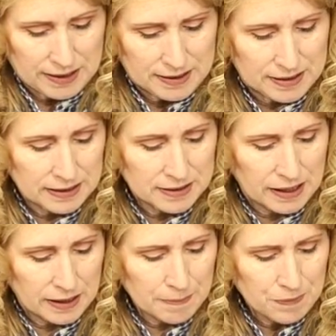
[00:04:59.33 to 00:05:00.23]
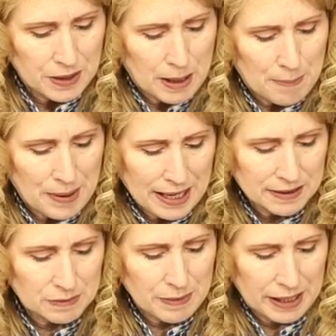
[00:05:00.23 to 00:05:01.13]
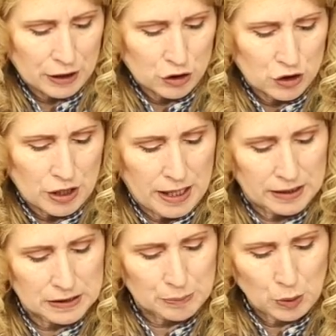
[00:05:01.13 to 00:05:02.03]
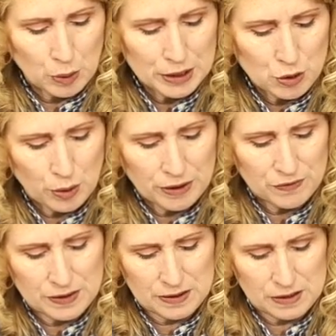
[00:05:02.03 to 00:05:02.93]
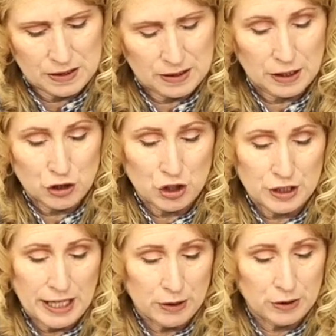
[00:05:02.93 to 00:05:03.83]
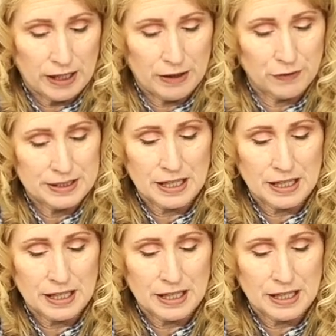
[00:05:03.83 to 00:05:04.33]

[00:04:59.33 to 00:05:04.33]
Since then, Pax managed an exploratory visit to the kitchen counter every